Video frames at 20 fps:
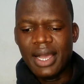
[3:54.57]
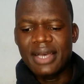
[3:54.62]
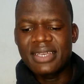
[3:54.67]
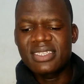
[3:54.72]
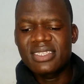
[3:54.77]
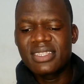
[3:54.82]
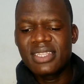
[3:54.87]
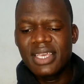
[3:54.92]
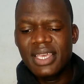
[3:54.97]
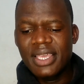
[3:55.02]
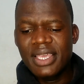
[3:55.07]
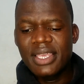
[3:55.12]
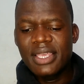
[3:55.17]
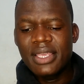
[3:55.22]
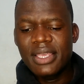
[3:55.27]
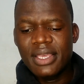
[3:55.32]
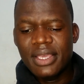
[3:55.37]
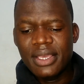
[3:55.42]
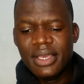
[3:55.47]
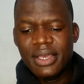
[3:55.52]
as
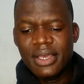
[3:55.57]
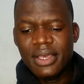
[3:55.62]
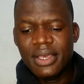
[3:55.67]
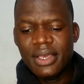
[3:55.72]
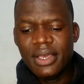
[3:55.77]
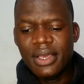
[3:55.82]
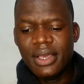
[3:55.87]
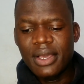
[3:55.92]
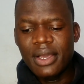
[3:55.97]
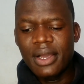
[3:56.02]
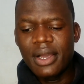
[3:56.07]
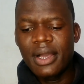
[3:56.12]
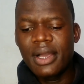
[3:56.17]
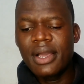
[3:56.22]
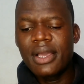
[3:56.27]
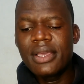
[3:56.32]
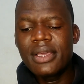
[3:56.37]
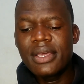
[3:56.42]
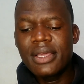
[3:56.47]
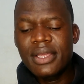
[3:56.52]
they
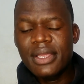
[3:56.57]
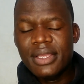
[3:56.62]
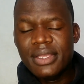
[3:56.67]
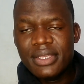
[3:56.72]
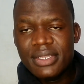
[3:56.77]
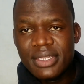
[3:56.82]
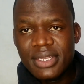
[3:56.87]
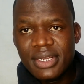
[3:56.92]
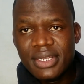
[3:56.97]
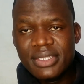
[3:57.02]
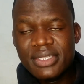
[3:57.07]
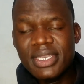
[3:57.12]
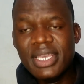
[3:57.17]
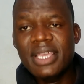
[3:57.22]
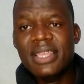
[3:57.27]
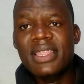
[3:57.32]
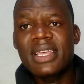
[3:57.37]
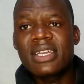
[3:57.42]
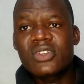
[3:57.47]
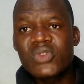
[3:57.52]
are
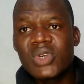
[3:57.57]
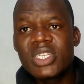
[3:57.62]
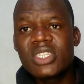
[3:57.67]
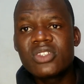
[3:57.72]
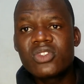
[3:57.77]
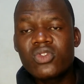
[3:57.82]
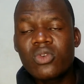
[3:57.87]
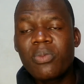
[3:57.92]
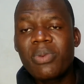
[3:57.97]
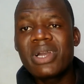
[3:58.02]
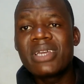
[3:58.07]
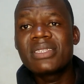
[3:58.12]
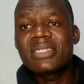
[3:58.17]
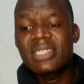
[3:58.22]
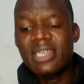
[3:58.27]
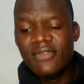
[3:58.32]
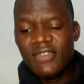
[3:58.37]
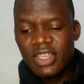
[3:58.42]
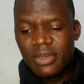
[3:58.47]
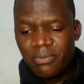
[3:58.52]
saying that
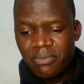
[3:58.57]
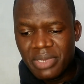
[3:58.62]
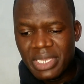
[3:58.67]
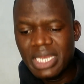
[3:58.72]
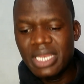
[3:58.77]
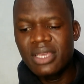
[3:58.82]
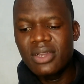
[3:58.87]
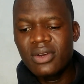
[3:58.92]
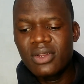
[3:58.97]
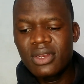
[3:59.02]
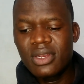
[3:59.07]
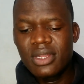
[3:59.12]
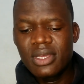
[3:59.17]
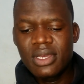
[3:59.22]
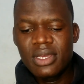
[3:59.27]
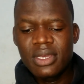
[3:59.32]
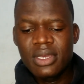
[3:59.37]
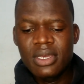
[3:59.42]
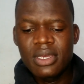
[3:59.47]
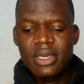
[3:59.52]
22.7
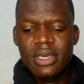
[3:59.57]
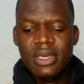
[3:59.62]
billion